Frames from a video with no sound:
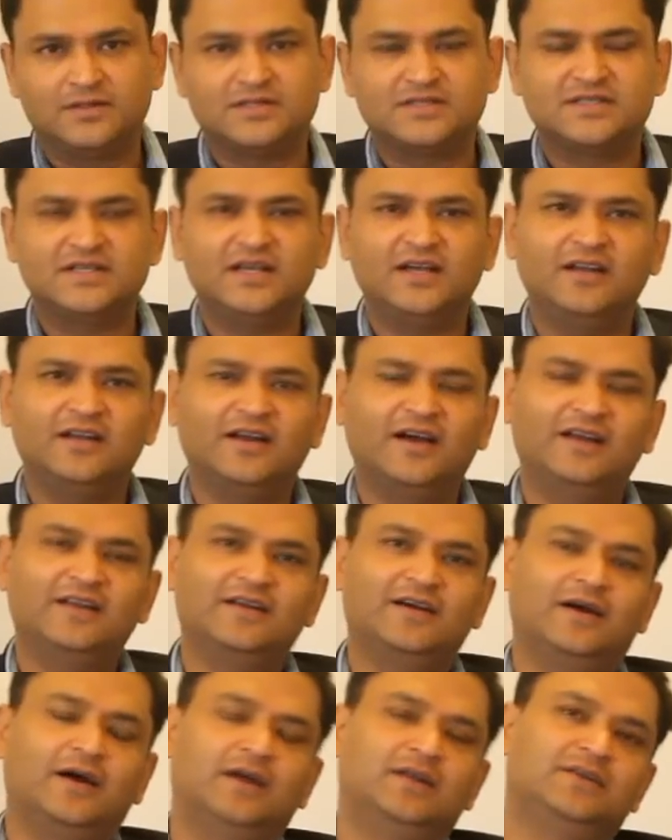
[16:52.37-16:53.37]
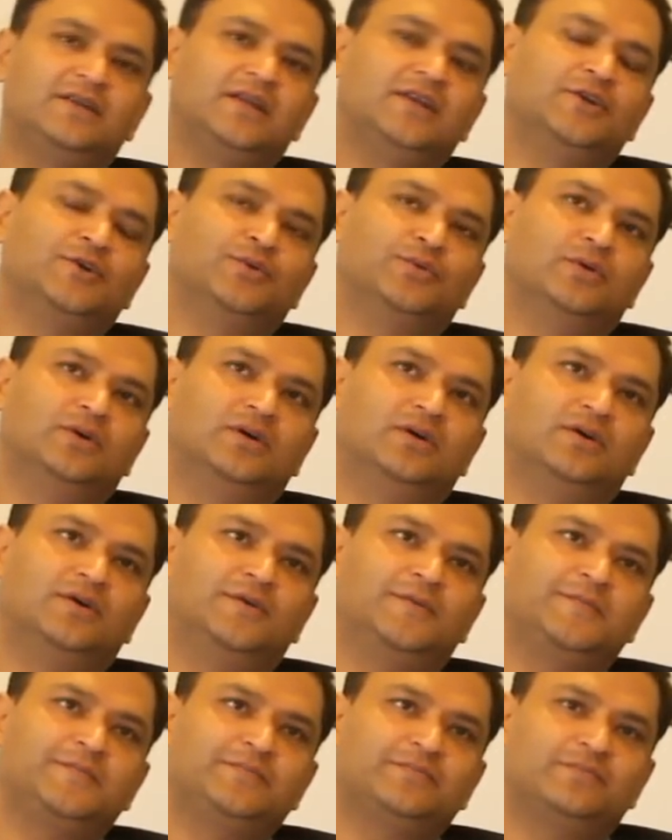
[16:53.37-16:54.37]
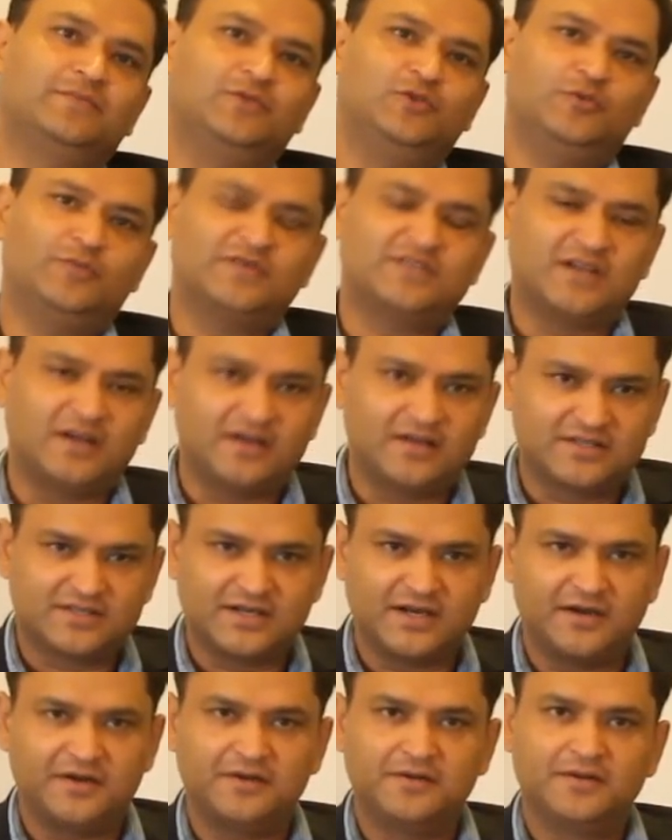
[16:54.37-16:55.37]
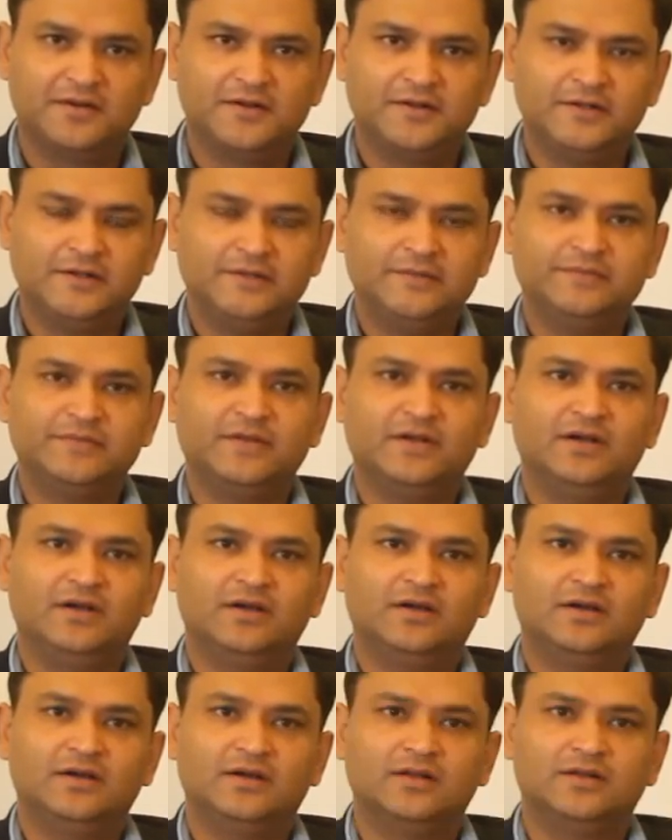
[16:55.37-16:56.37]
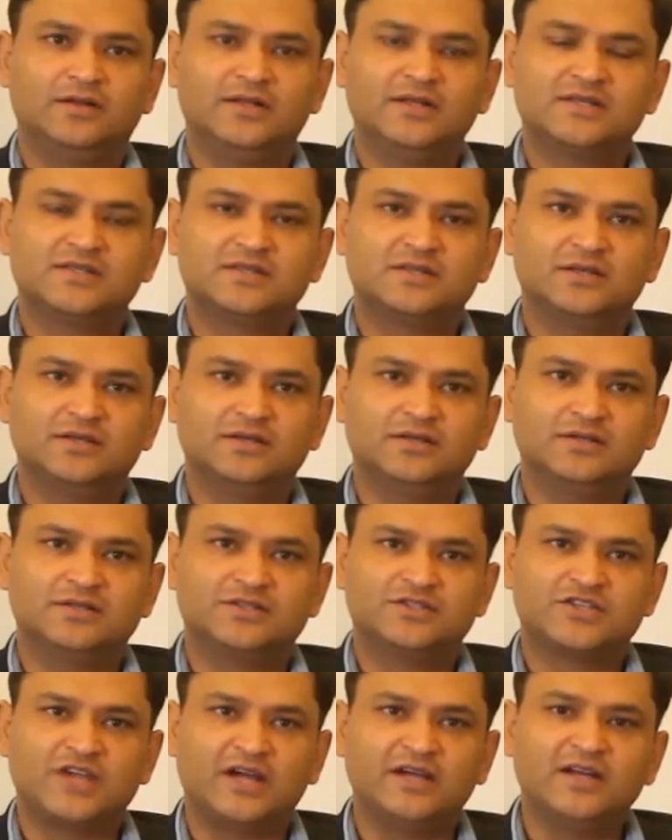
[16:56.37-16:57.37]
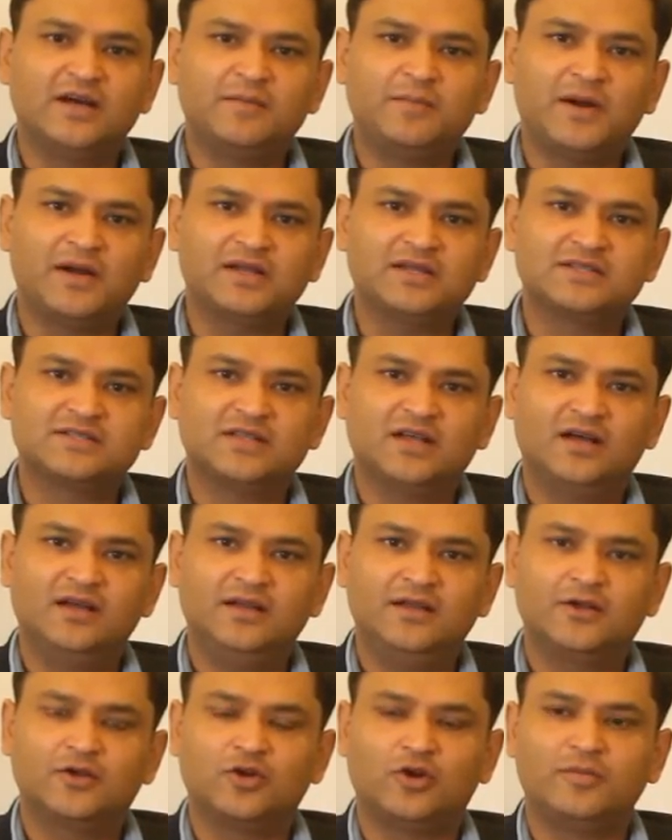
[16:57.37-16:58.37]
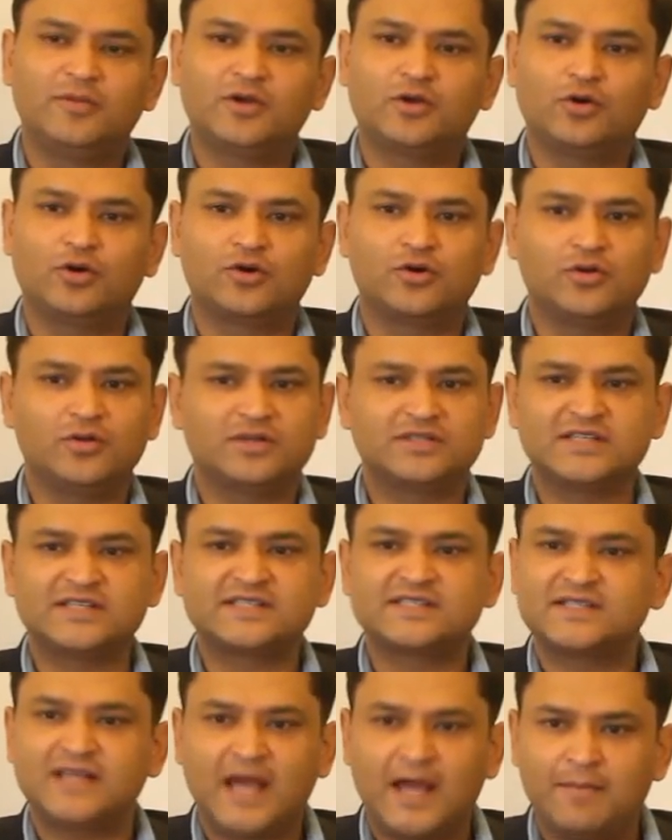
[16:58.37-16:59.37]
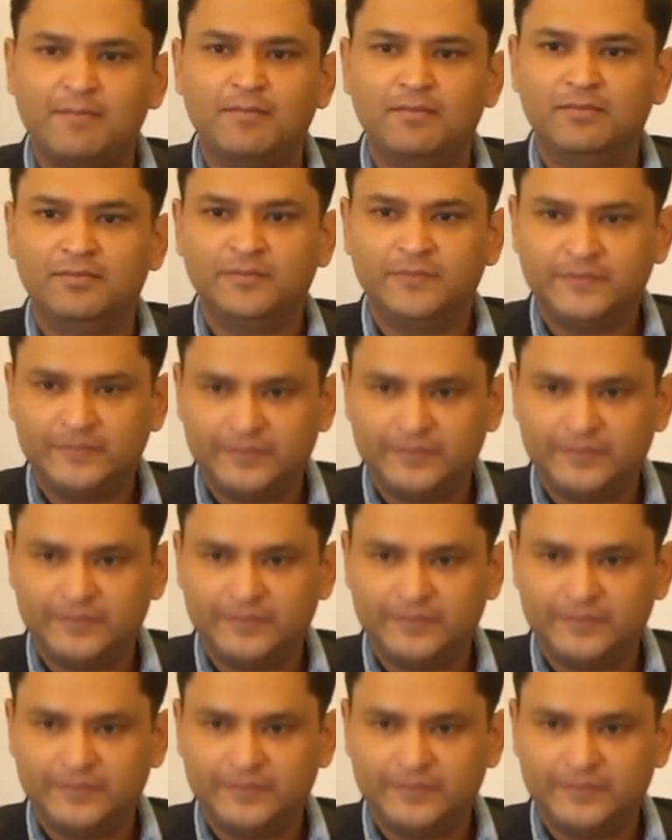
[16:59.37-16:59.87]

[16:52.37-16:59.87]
See, I'll tell you, you must understand, this China-Pakistan economic corridor is a scam,